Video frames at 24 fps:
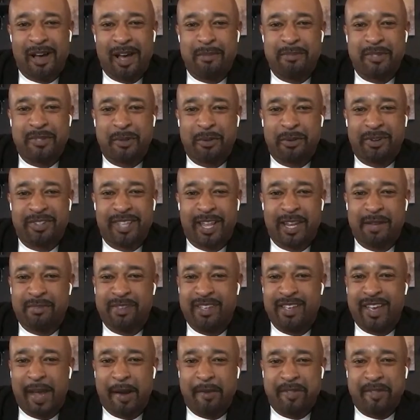I'm so excited to be
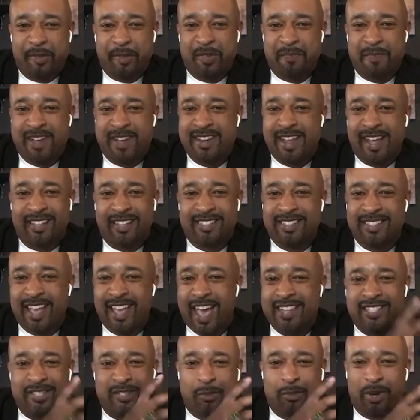in conversation with my next
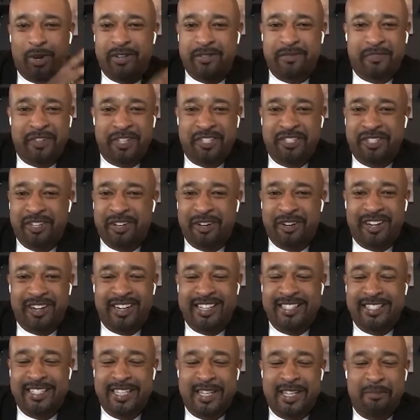guest, Jordan Fisher. He
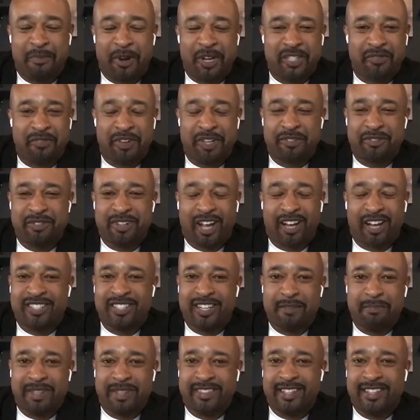doesn't need much of
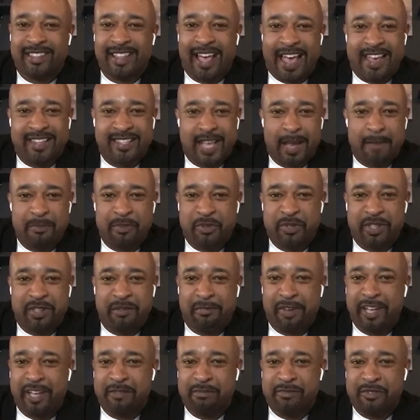introduction, but the last time he was on the
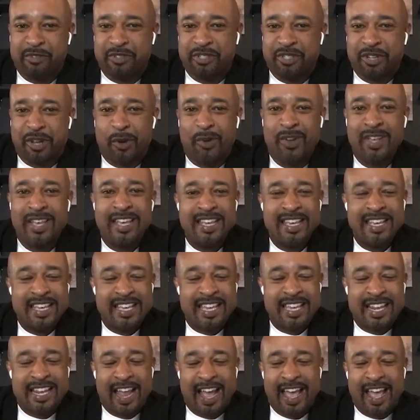Mike Muse Show,
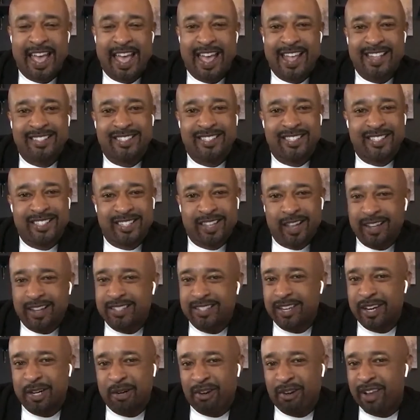he and I had such
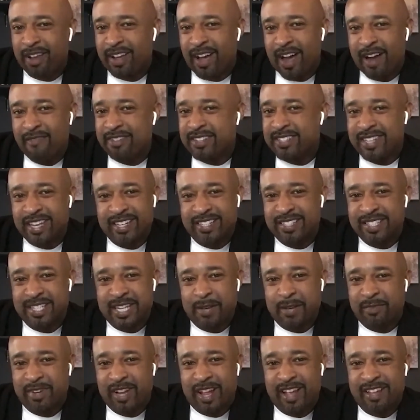a great conversation.
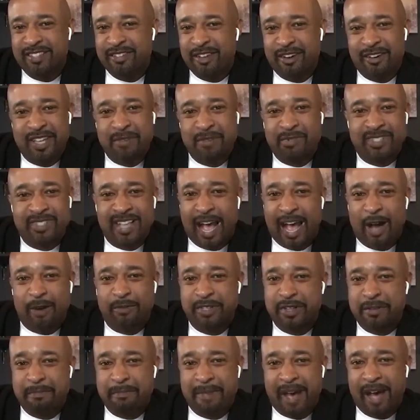And when I saw he was out
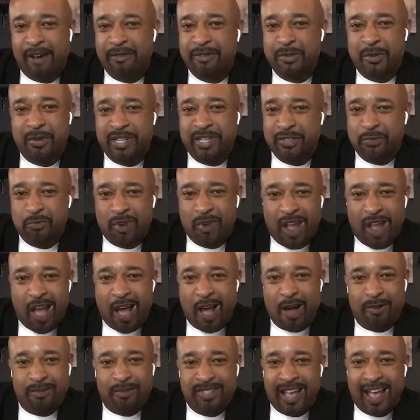and about doing his
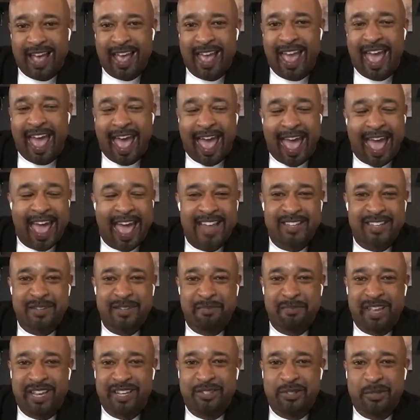rounds, I had to
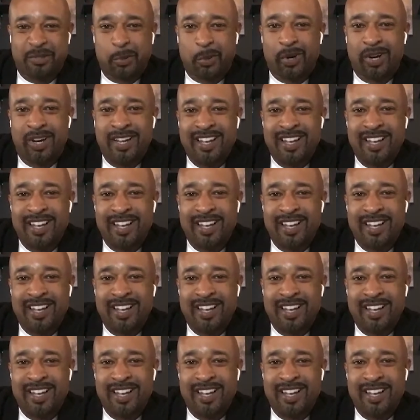make sure